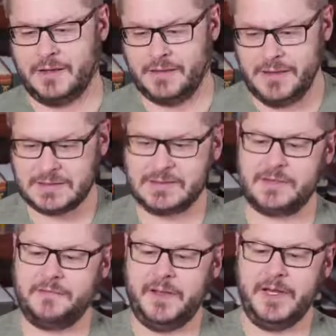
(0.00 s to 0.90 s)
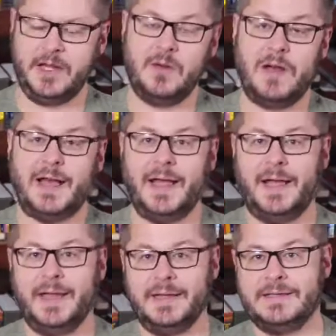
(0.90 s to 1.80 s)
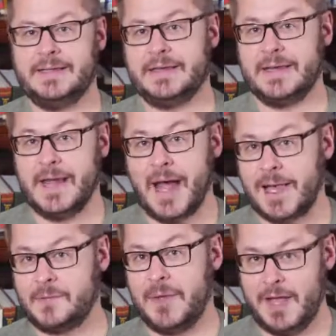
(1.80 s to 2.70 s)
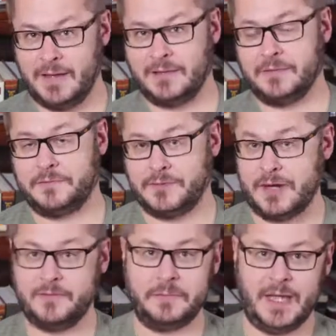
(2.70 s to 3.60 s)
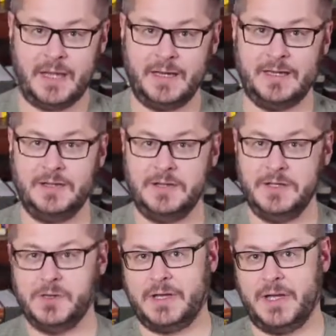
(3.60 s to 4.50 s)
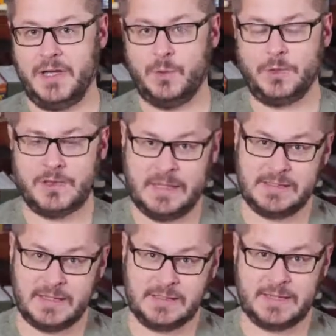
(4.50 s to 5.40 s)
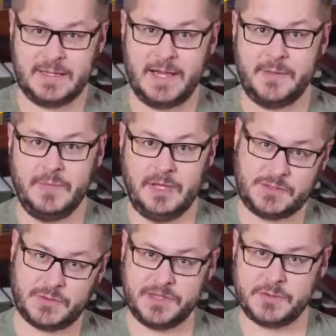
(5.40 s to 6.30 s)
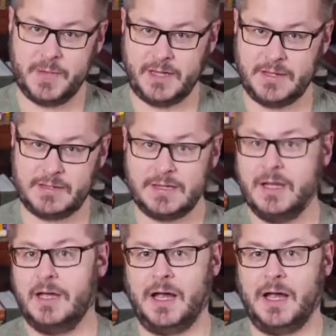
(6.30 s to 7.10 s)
This is a video I did not make. A friend of mine in the UK with DCCI Ministries made this.